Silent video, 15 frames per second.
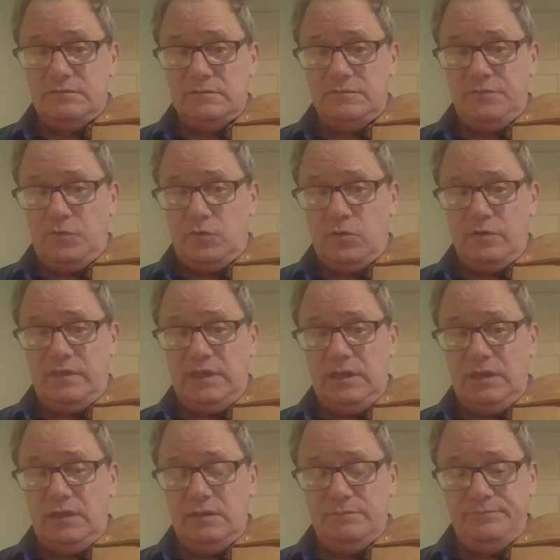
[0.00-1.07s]
for
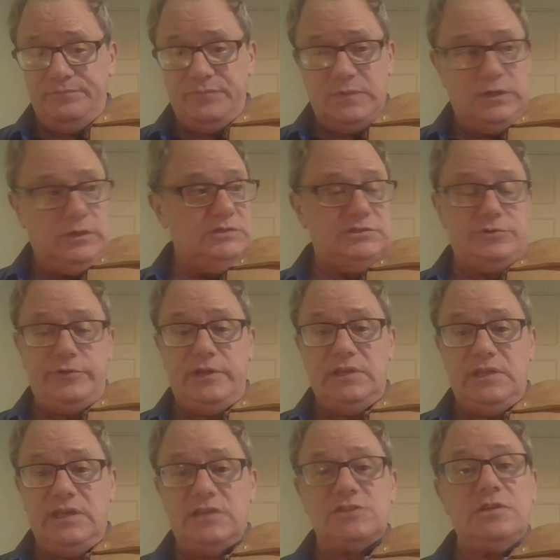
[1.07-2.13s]
the Austrian
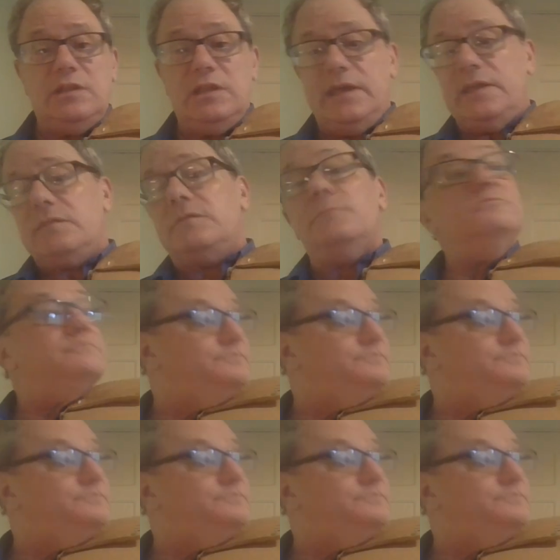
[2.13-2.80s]
national anthem.